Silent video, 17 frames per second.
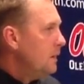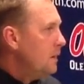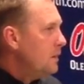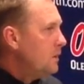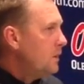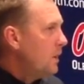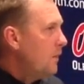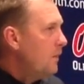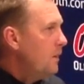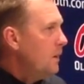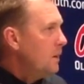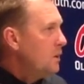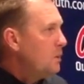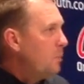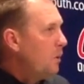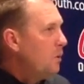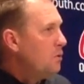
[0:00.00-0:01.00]
and 7
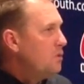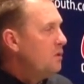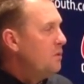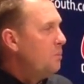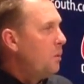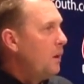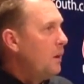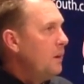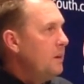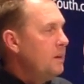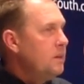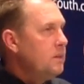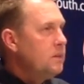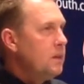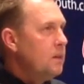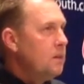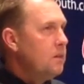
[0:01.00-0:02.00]
explosive
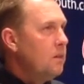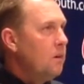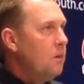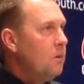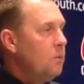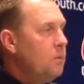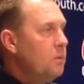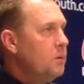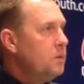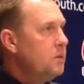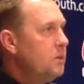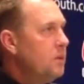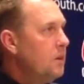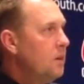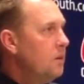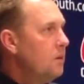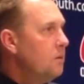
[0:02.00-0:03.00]
plays. I thought was
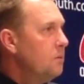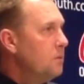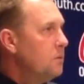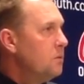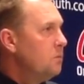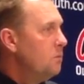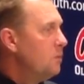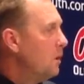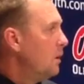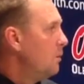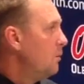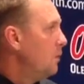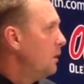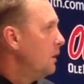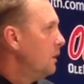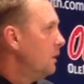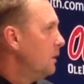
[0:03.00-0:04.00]
really,
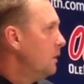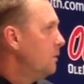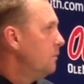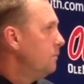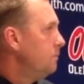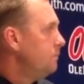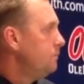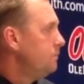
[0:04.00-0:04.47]
really good.